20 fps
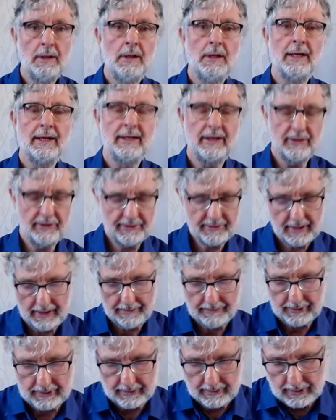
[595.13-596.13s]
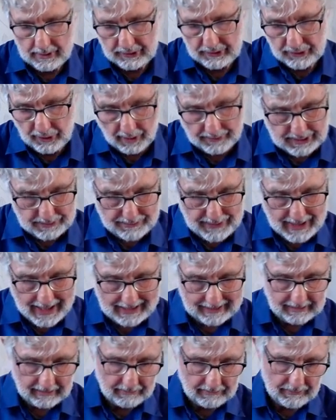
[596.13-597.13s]
and instead adopt a
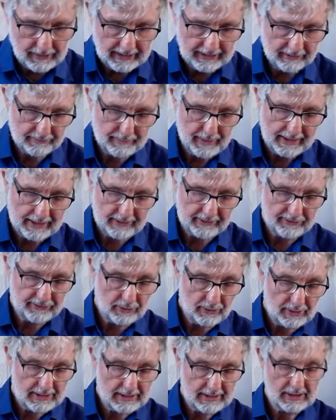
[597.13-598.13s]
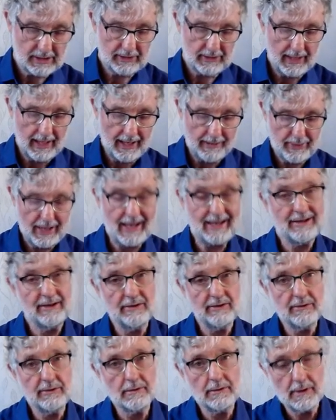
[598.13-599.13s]
pattern that is better suited to their
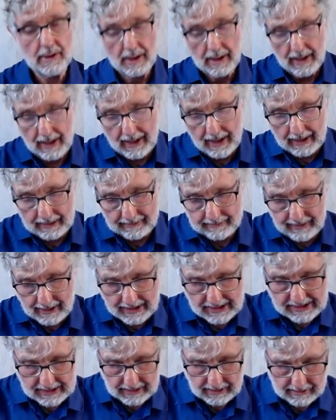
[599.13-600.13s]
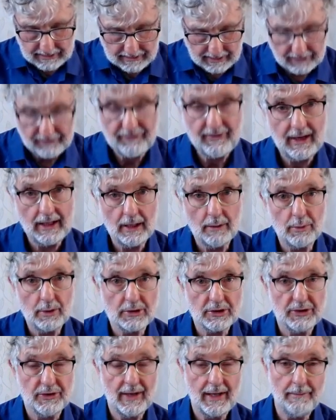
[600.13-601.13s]
patterns and data available
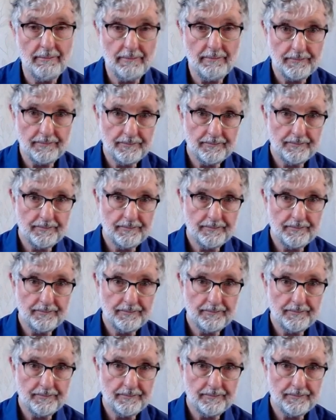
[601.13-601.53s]
to them.